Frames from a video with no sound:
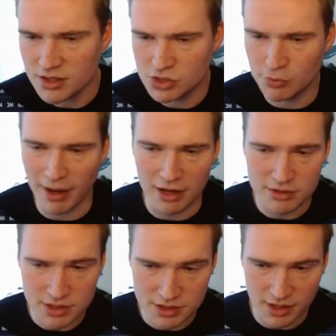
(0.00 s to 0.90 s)
to
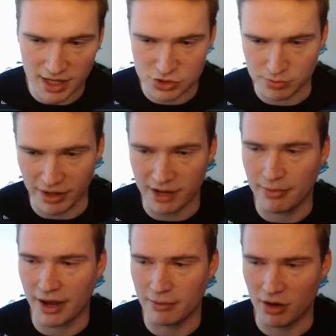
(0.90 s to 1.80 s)
bounce and to break
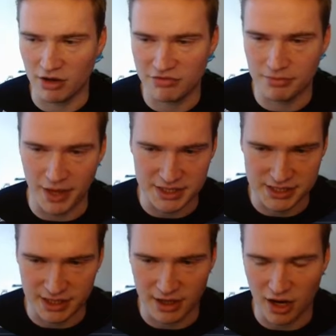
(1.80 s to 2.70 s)
back above
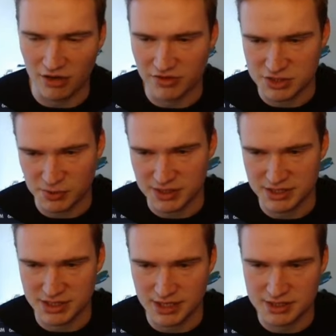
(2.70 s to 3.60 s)
19.5 and 20
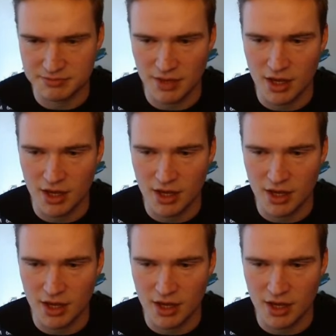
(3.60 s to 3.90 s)
cents.